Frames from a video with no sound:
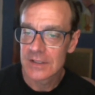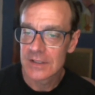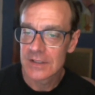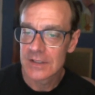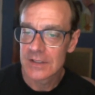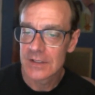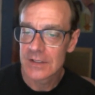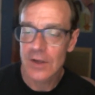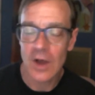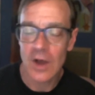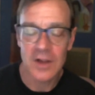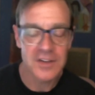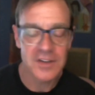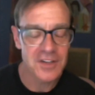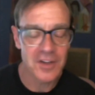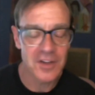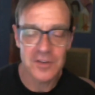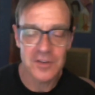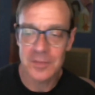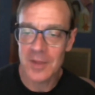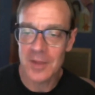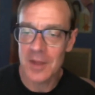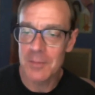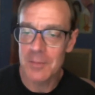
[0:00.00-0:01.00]
No,
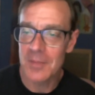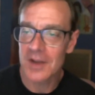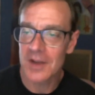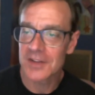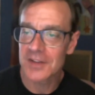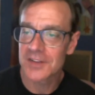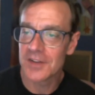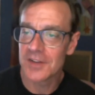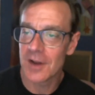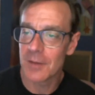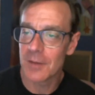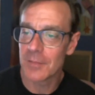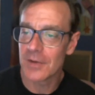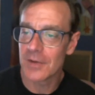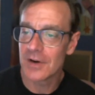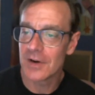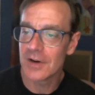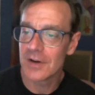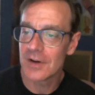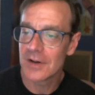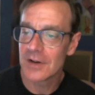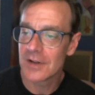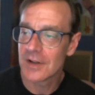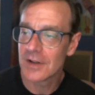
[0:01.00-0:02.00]
excuse me, a mixed
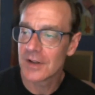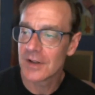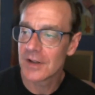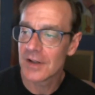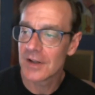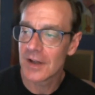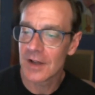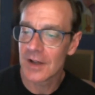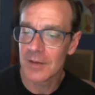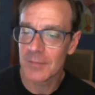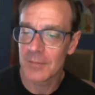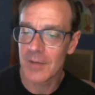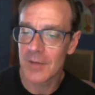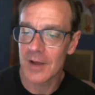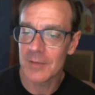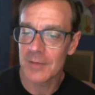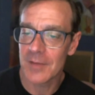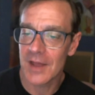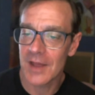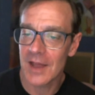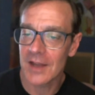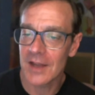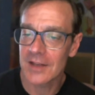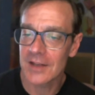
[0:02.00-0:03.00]
number. My
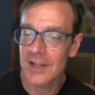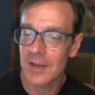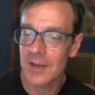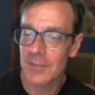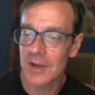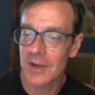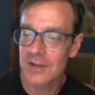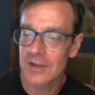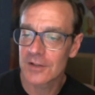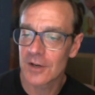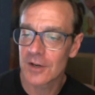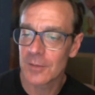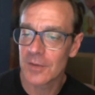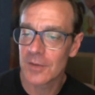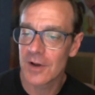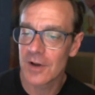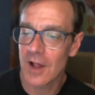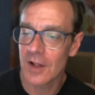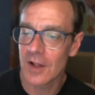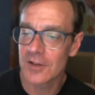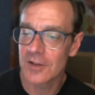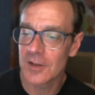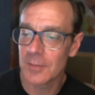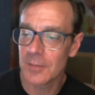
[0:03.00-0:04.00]
bad, got my
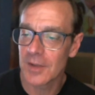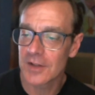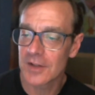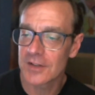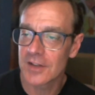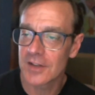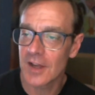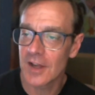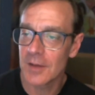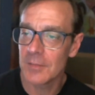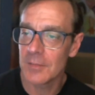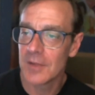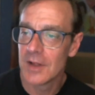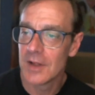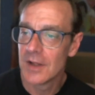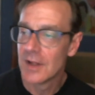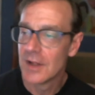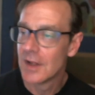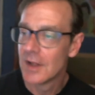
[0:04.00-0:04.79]
terminology mixed up.